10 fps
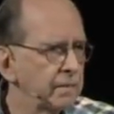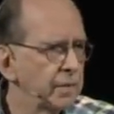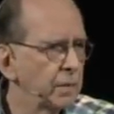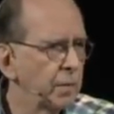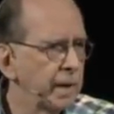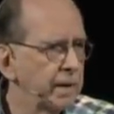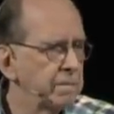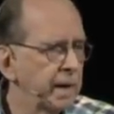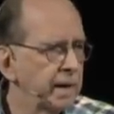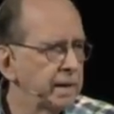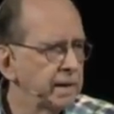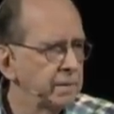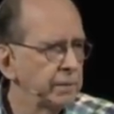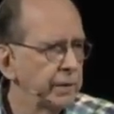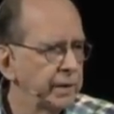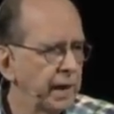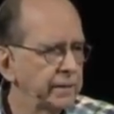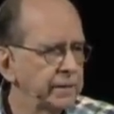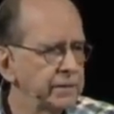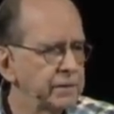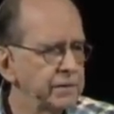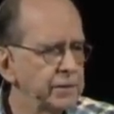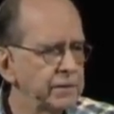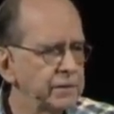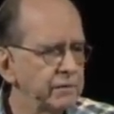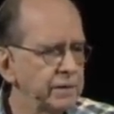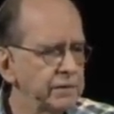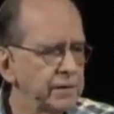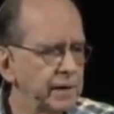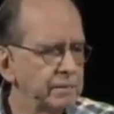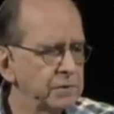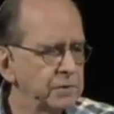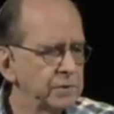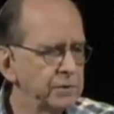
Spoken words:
their way by putting out these digestive enzymes